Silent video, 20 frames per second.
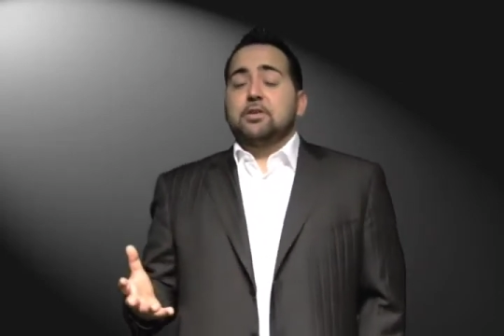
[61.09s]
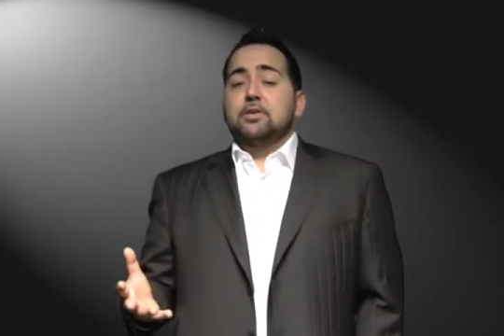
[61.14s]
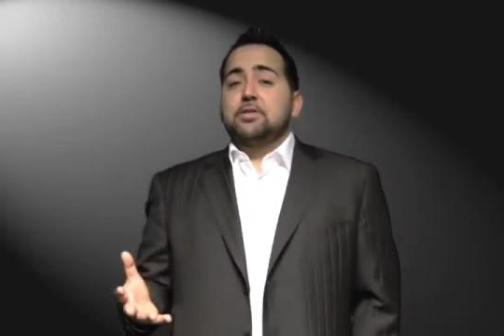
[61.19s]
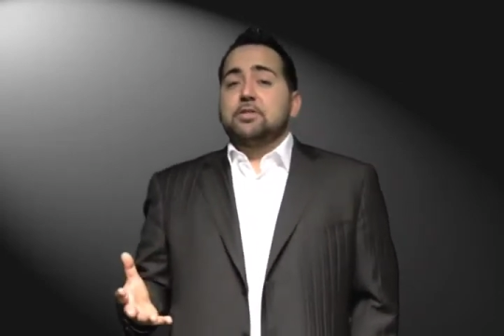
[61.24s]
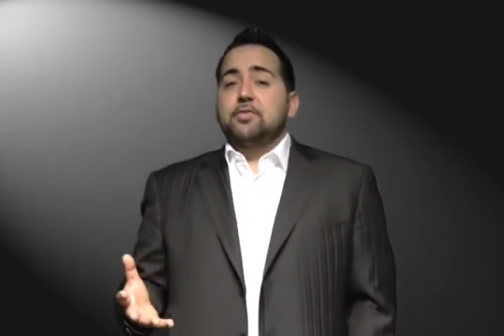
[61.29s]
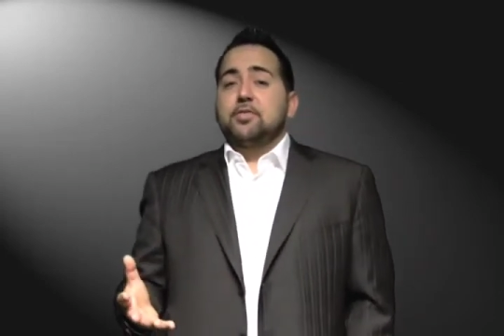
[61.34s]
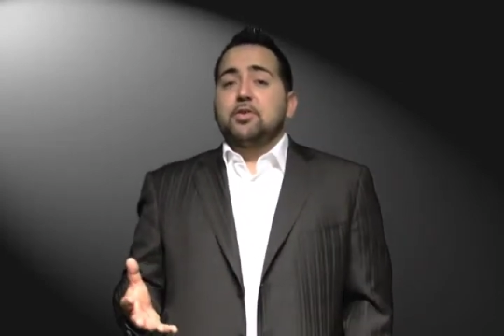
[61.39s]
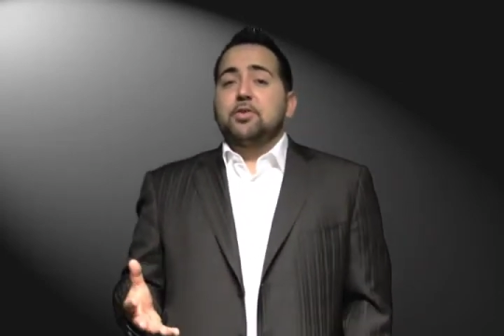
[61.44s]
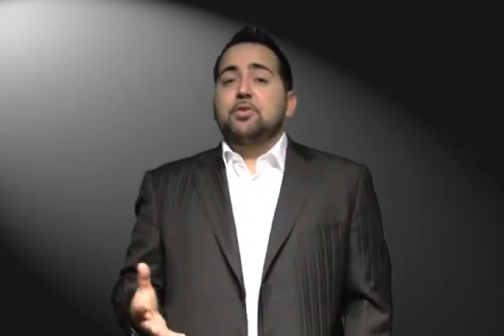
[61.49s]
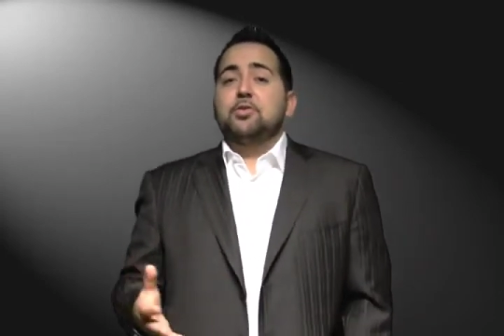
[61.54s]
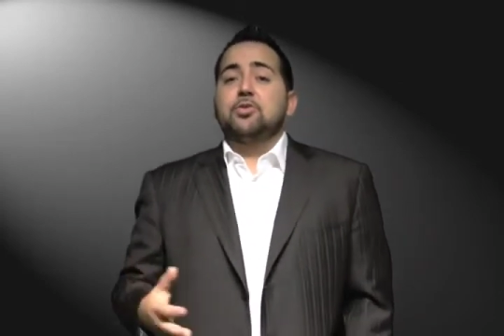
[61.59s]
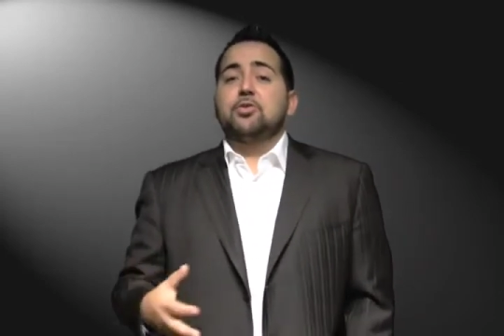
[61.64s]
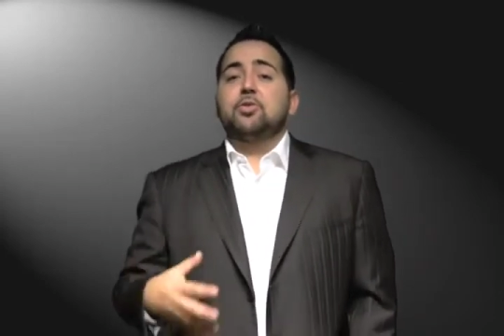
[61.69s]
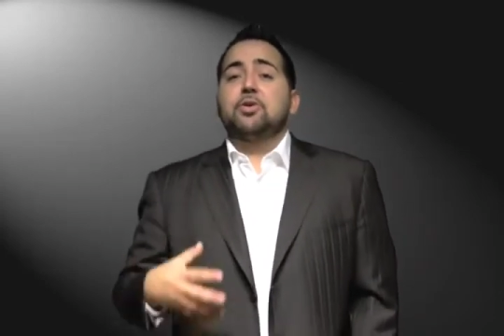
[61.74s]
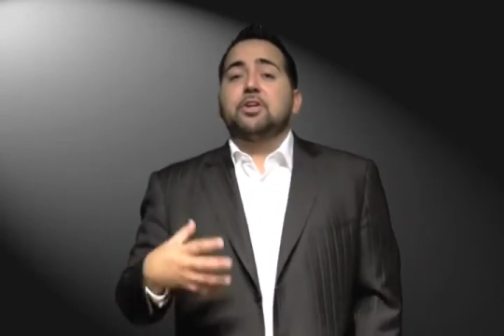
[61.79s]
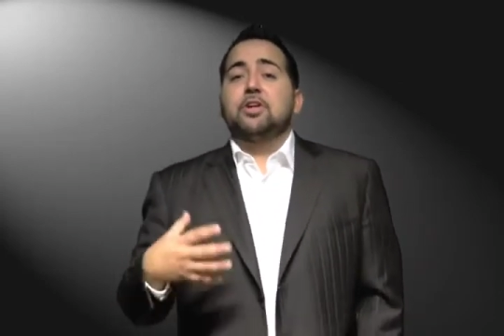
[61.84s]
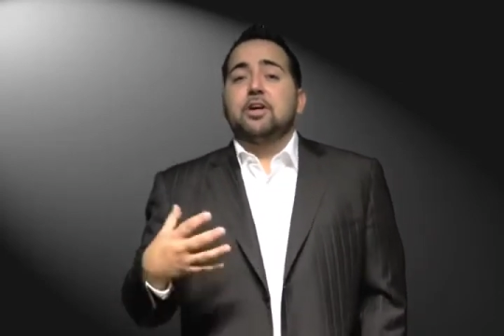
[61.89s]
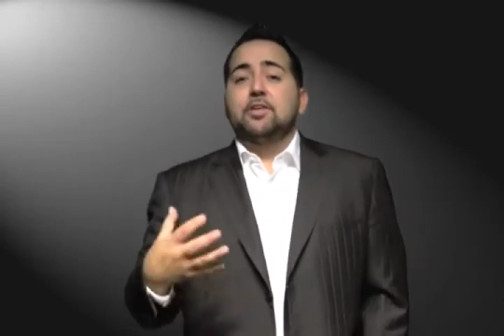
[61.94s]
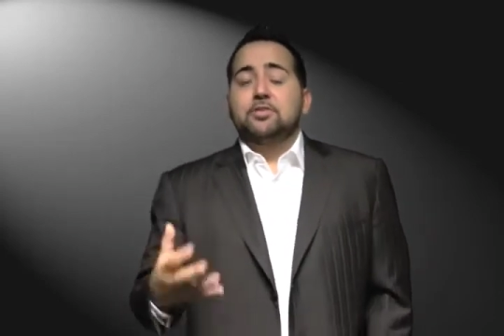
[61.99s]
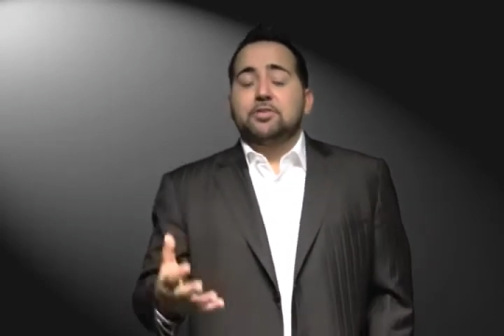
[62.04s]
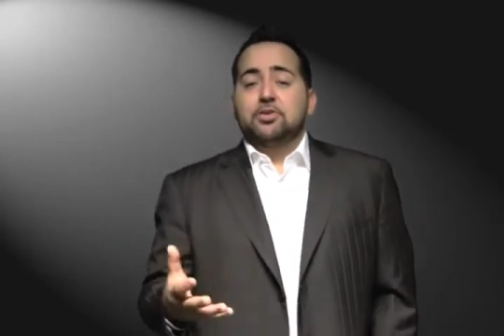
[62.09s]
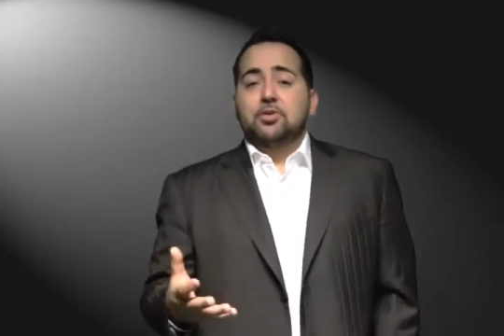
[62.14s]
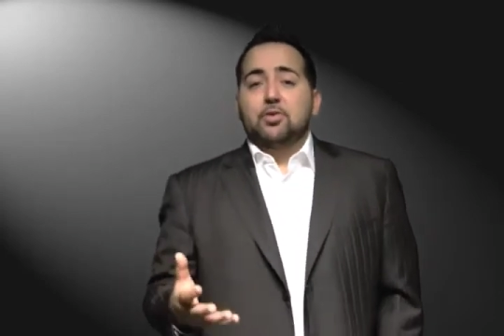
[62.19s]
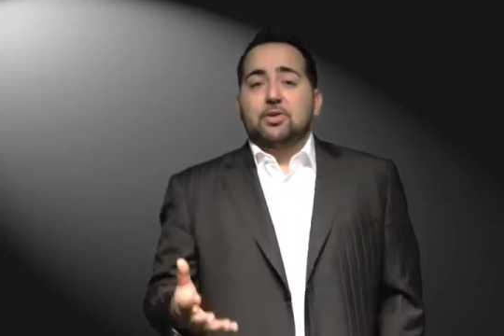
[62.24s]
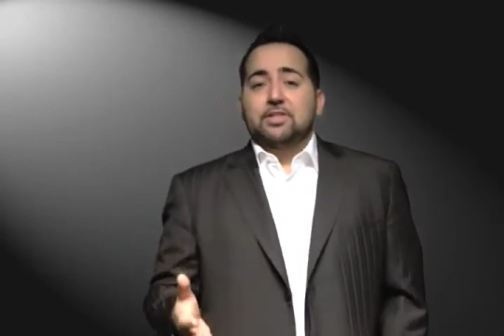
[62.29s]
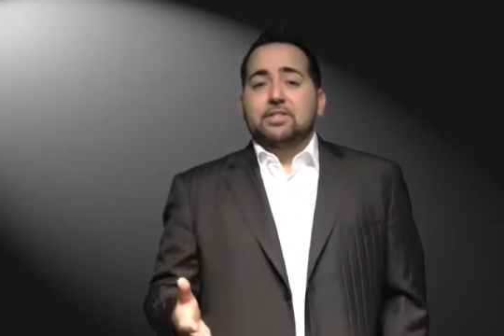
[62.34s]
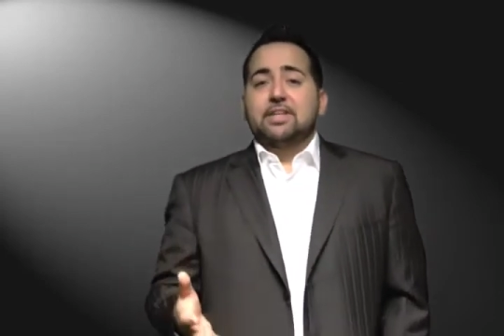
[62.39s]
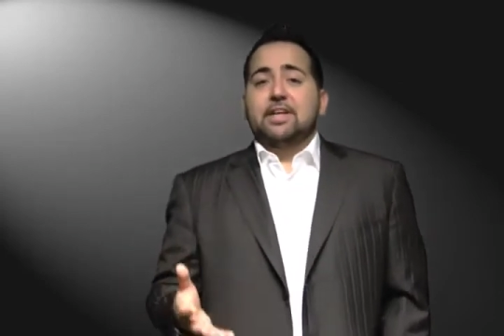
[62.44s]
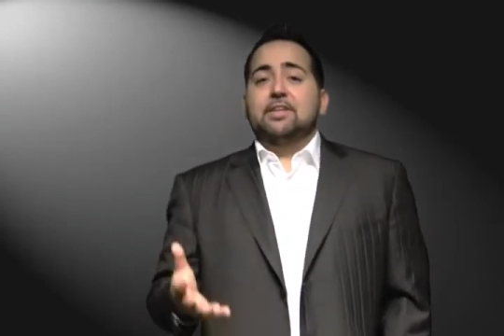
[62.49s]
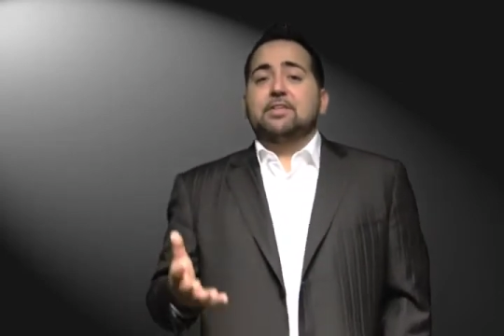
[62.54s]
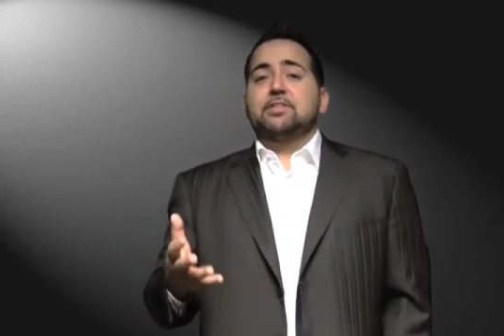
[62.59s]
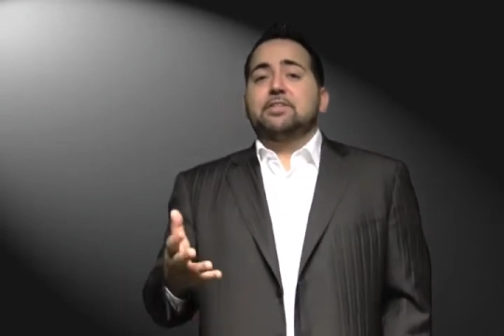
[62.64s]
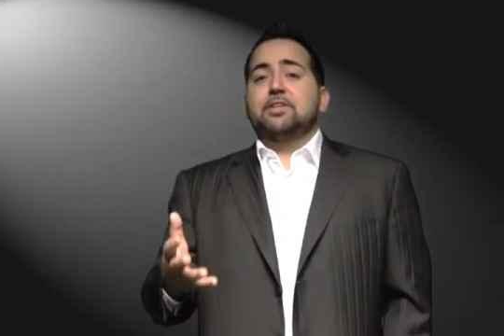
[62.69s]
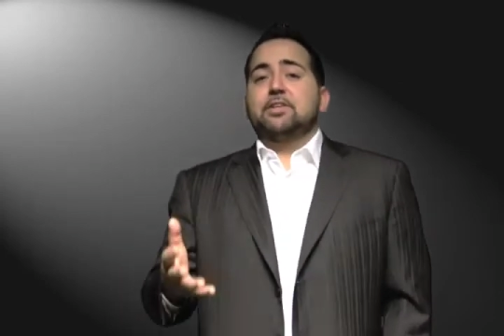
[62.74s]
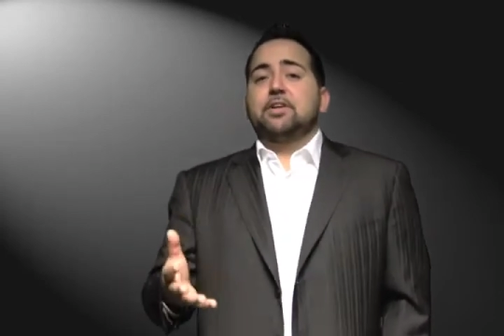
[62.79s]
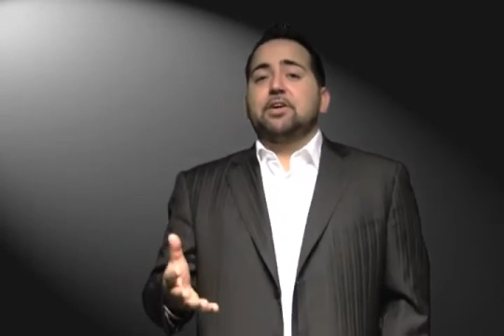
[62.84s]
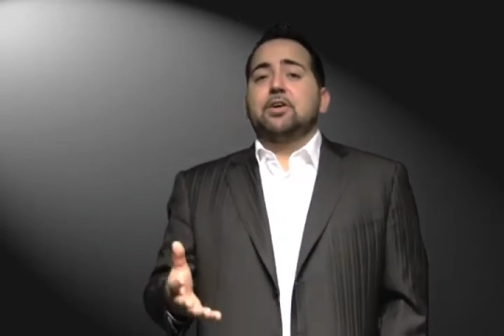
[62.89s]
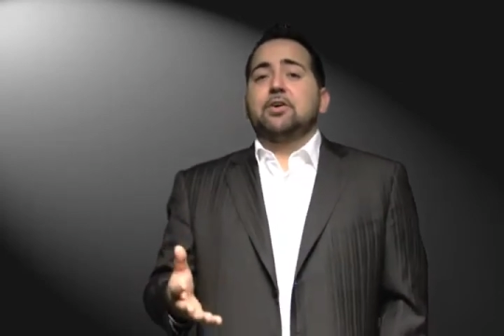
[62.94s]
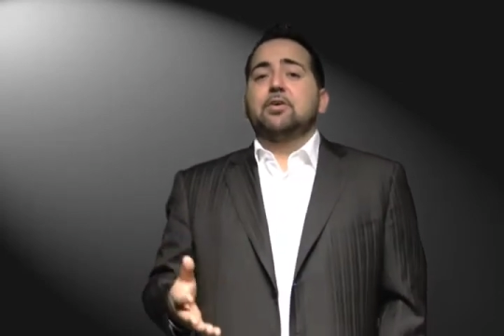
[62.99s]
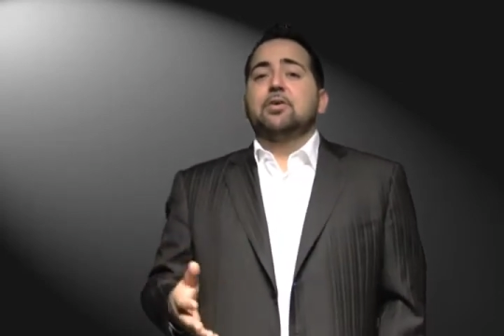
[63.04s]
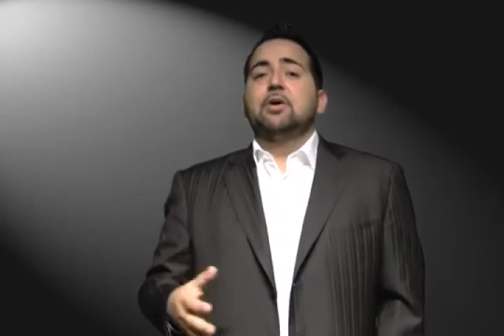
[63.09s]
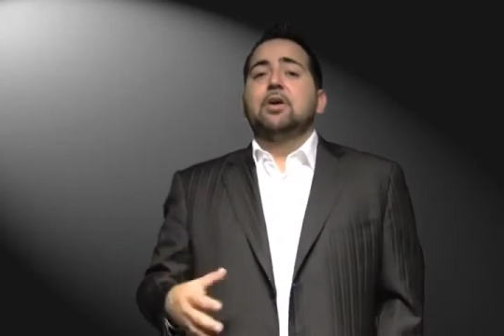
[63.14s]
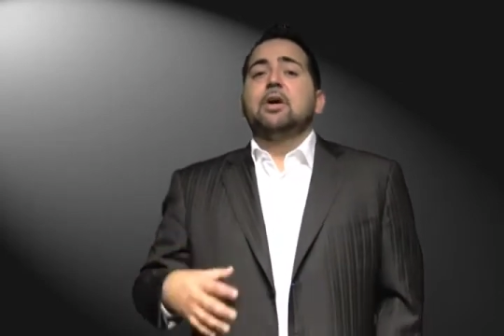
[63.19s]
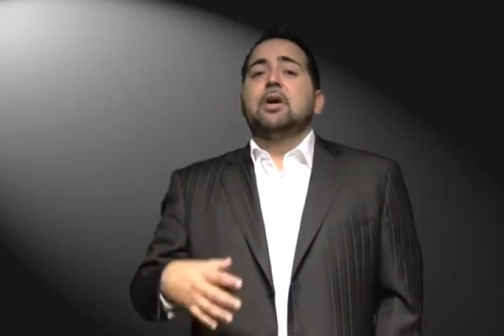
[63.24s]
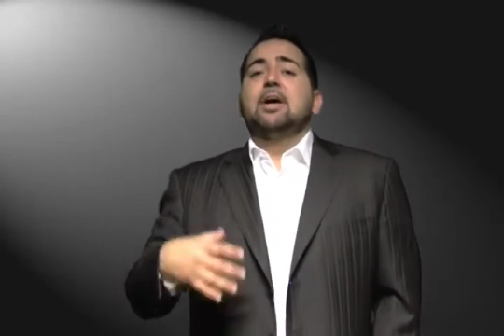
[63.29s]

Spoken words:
Those of you who do enough short sales to know